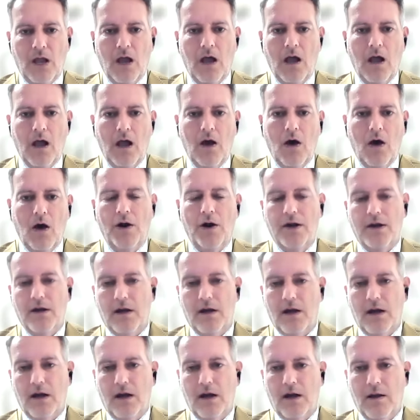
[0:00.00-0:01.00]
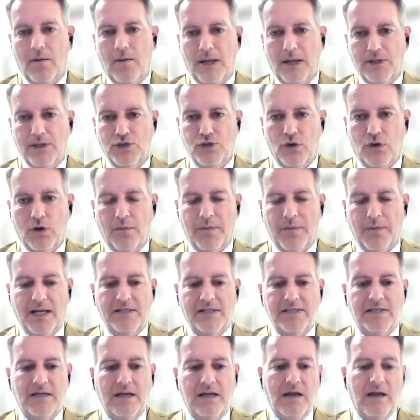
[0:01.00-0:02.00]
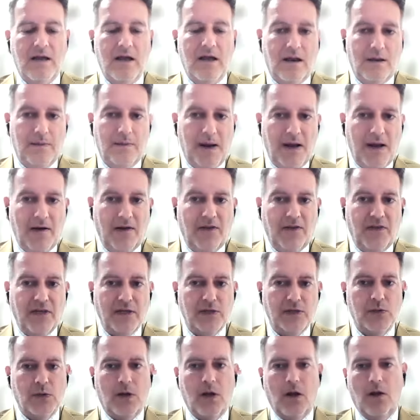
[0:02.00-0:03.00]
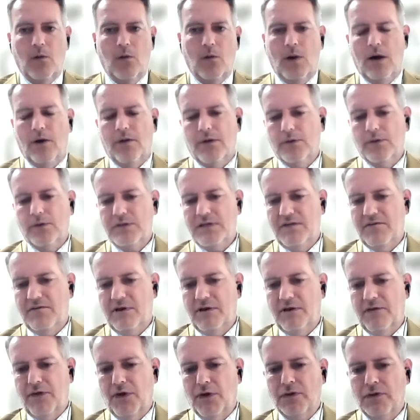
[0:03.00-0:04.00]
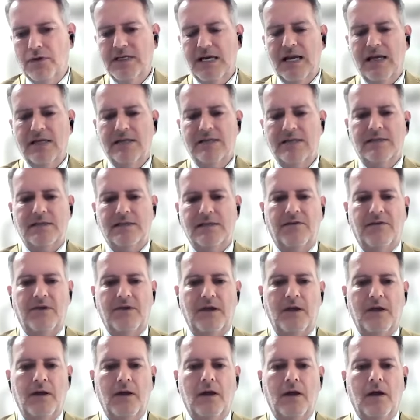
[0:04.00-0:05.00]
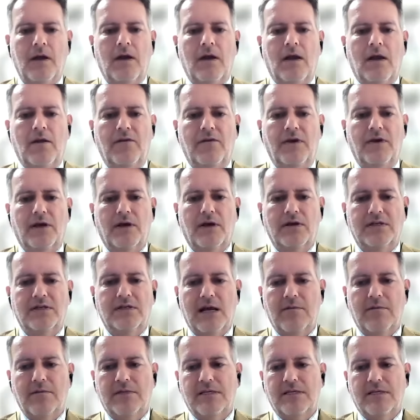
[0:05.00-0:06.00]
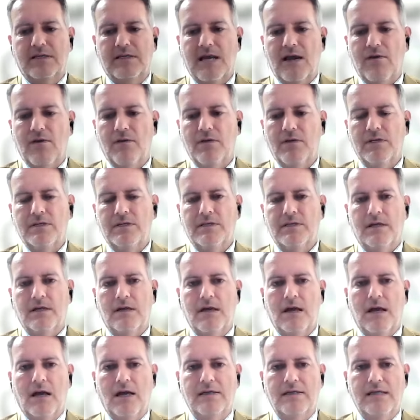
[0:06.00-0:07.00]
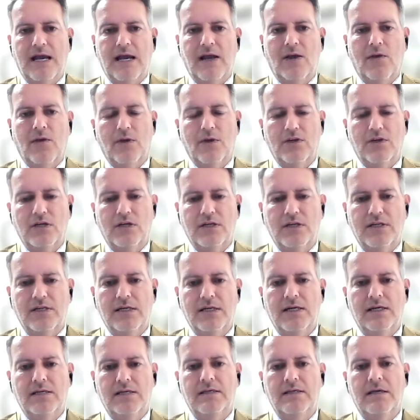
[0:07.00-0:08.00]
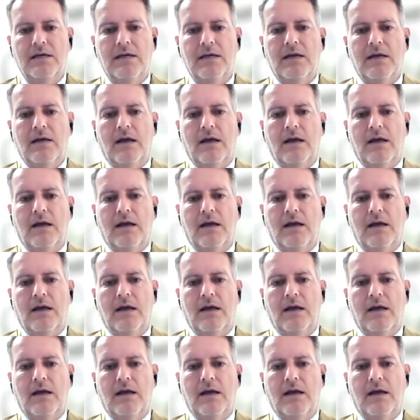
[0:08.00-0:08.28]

uh, on uh, Mansour Abbas. And apparently things were going well. There was even a few tests. If he, if he condemned a terrorist attack, which he did,